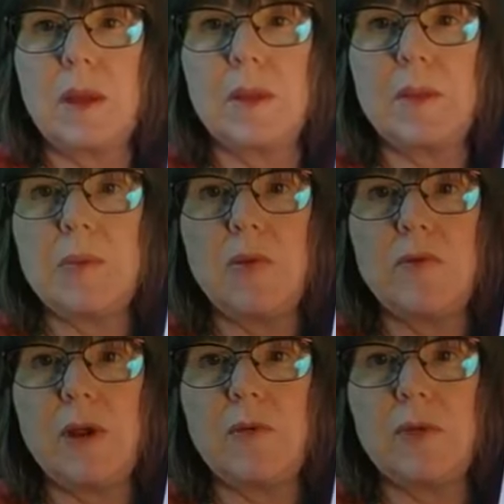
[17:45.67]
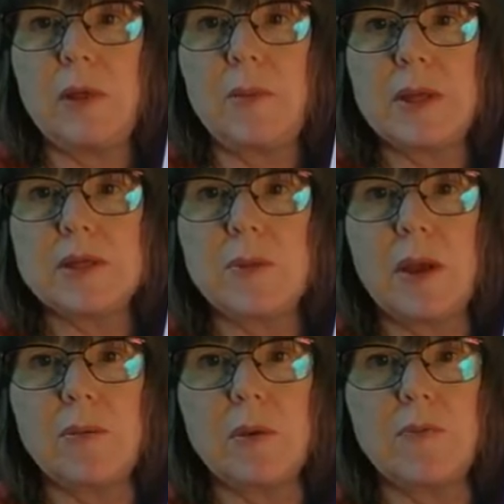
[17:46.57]
And let me move it over a little bit so we
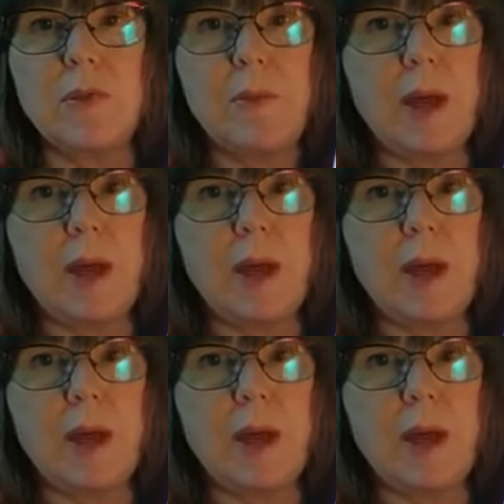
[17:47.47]
got room for the